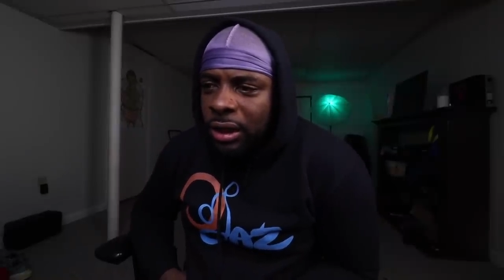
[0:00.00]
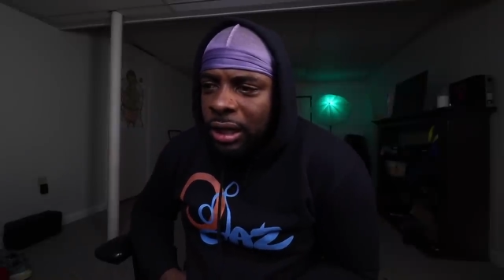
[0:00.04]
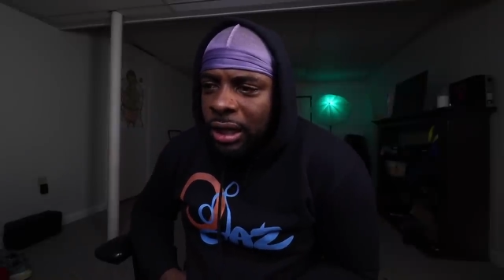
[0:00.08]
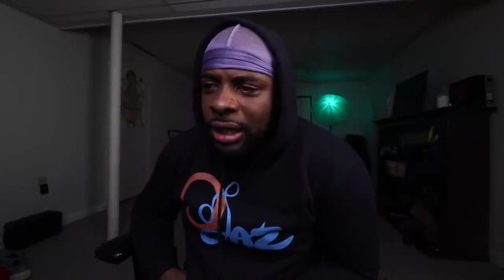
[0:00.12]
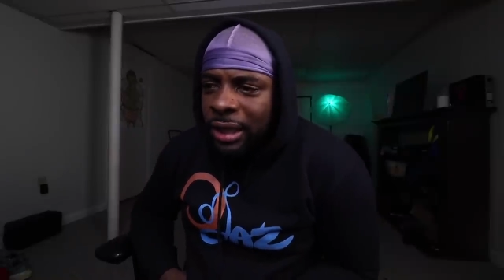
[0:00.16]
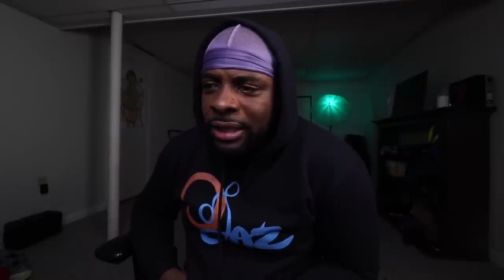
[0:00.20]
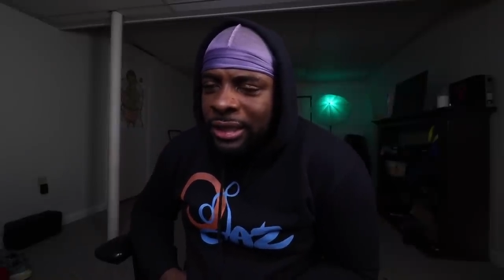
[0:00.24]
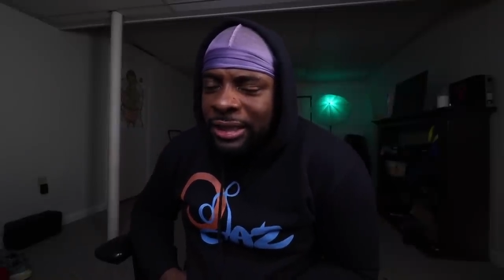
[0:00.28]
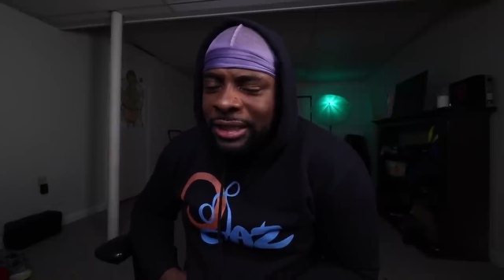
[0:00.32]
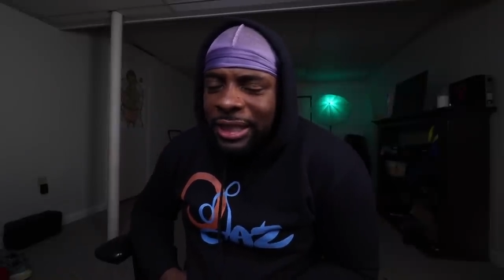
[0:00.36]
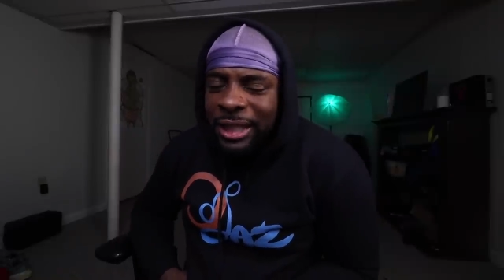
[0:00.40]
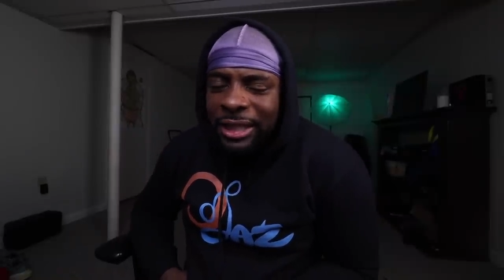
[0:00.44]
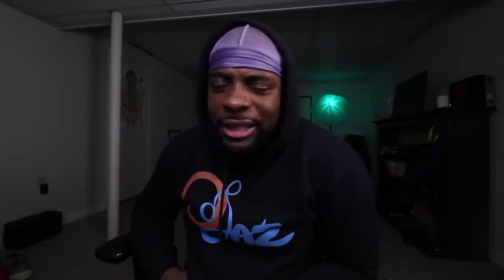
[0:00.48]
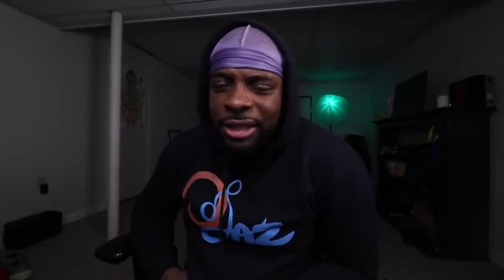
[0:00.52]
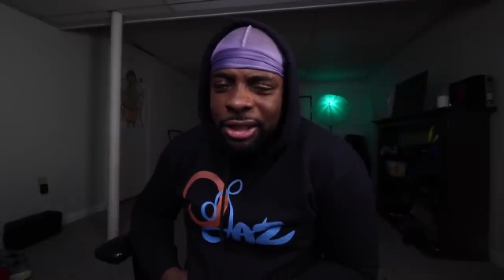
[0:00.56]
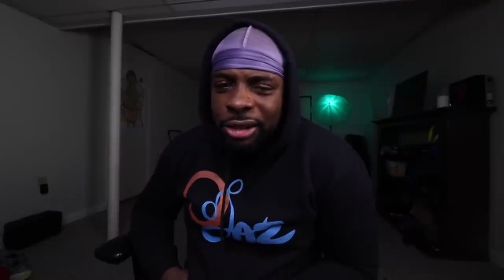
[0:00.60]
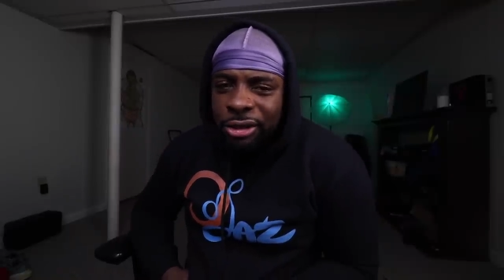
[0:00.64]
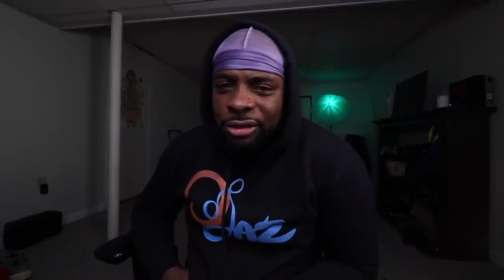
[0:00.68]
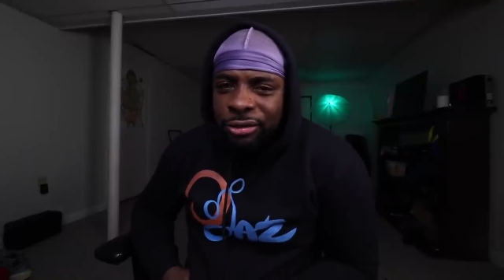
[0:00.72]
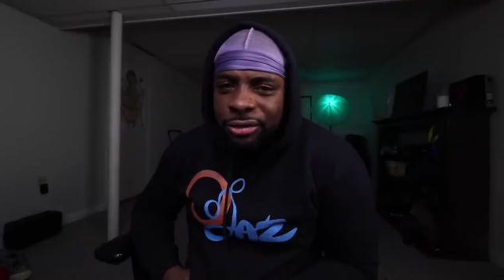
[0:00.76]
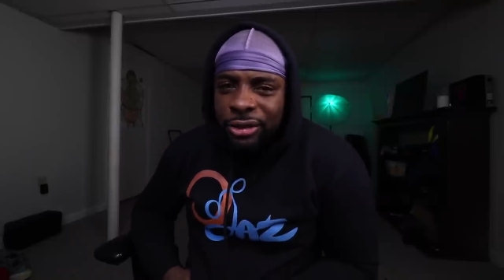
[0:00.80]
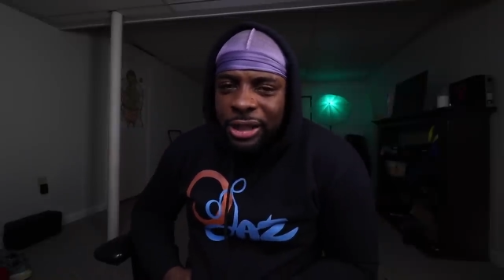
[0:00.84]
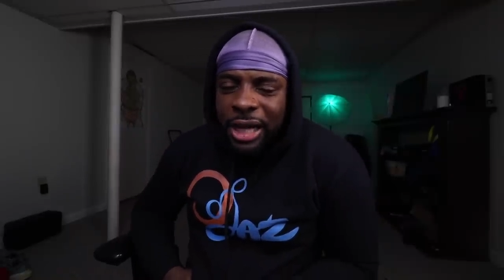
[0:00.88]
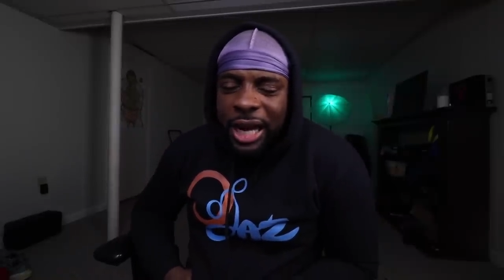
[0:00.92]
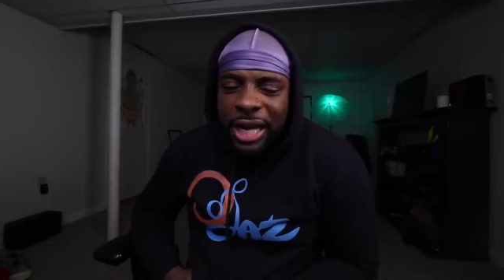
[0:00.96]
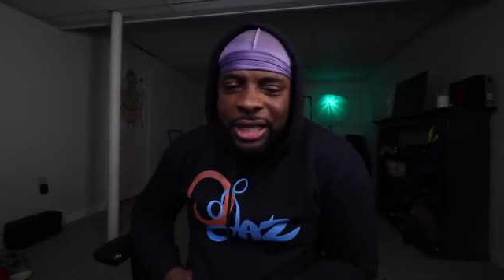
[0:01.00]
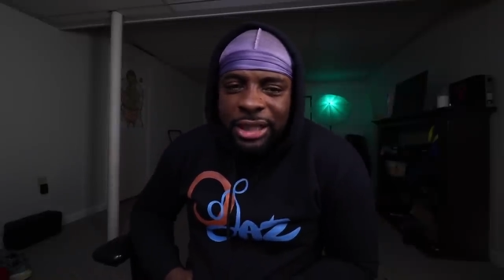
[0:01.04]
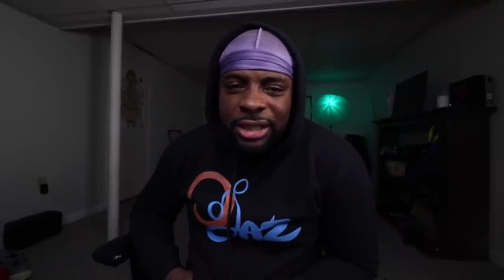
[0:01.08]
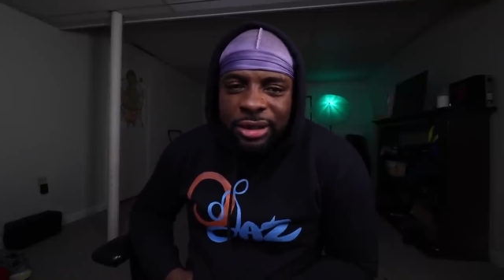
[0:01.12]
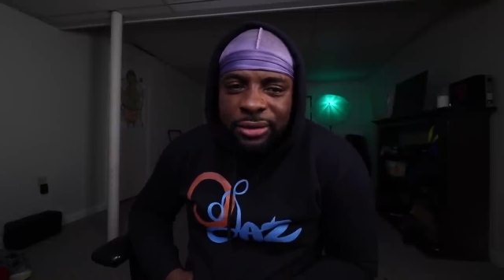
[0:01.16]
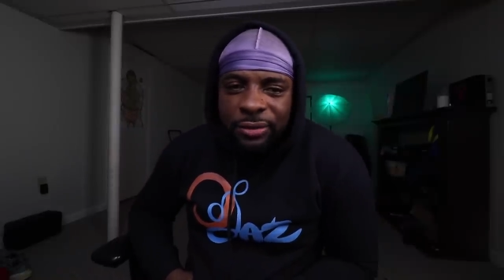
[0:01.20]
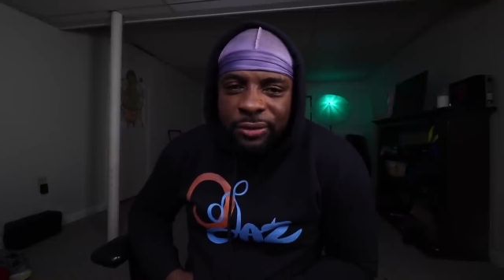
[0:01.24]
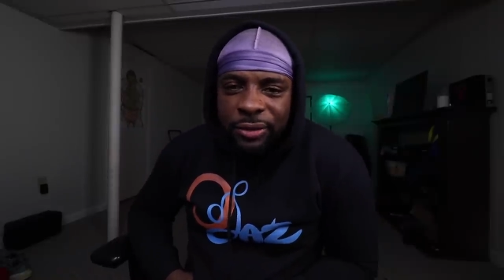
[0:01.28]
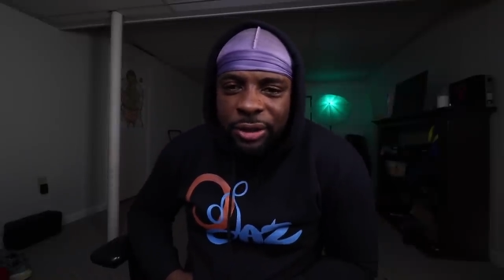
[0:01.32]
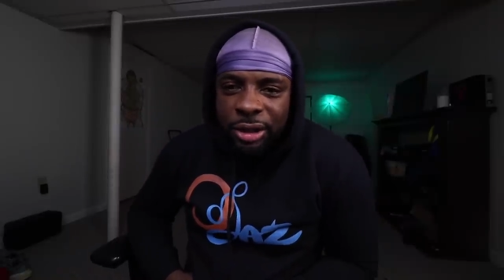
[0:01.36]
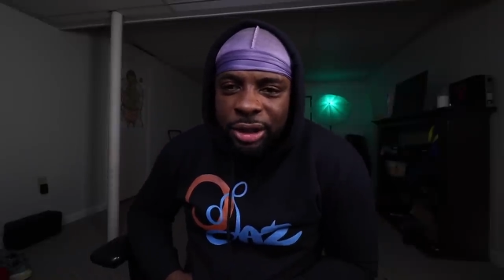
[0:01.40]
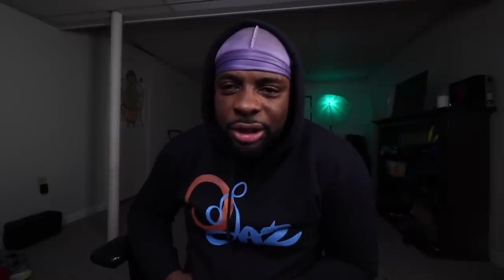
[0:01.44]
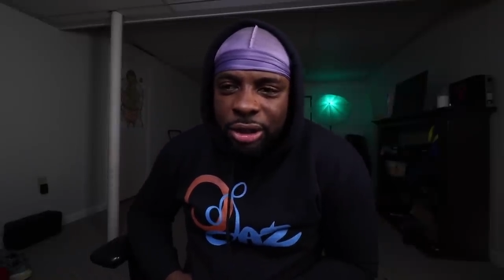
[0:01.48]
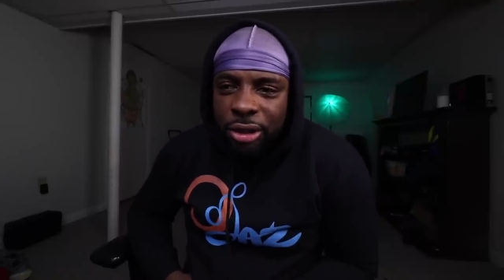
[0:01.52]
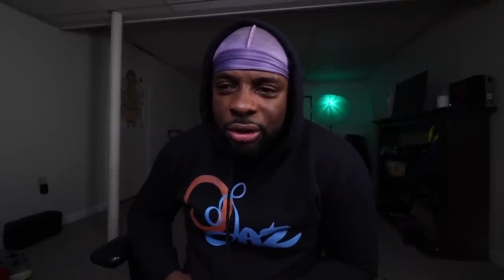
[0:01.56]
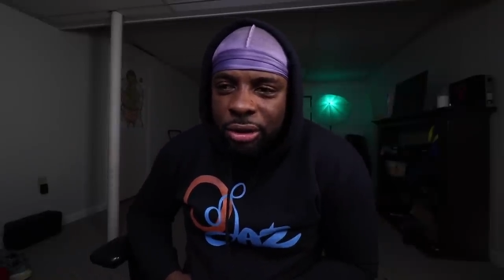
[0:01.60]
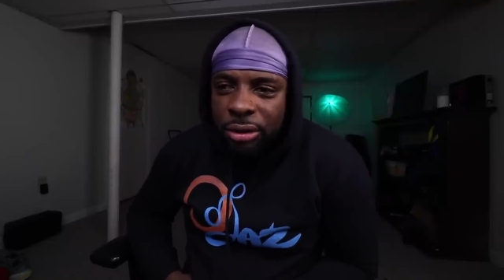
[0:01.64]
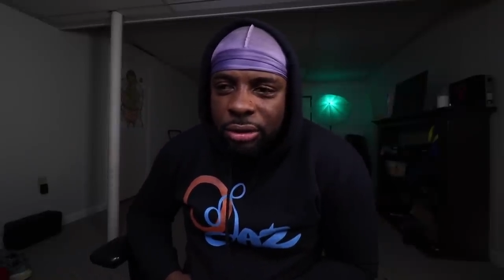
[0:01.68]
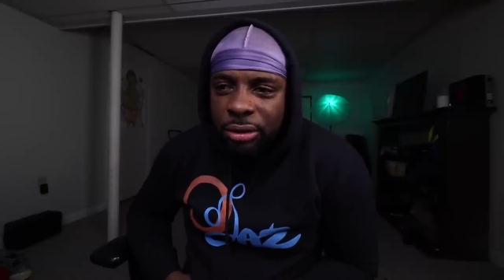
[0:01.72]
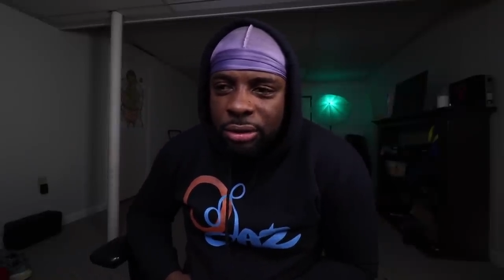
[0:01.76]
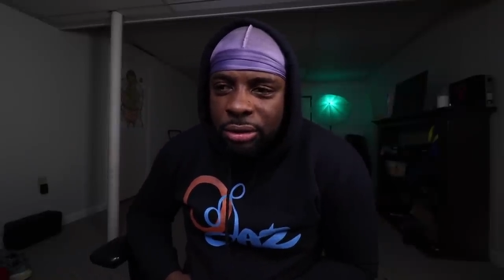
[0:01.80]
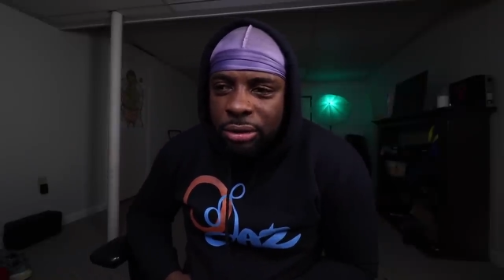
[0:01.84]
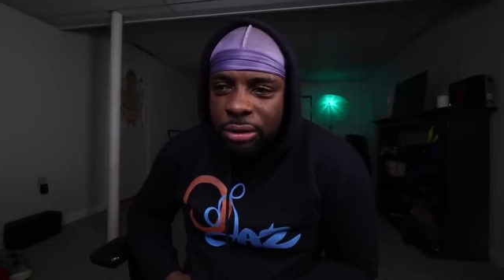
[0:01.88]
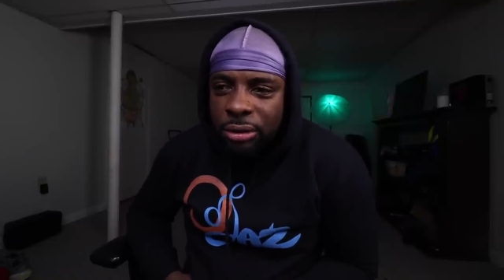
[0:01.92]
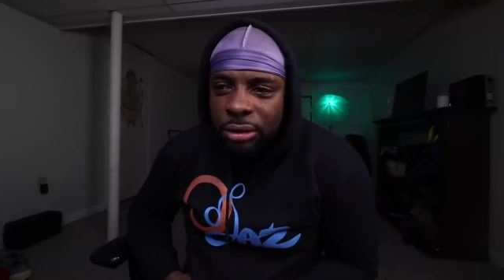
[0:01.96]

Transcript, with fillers: And then I did a reaction video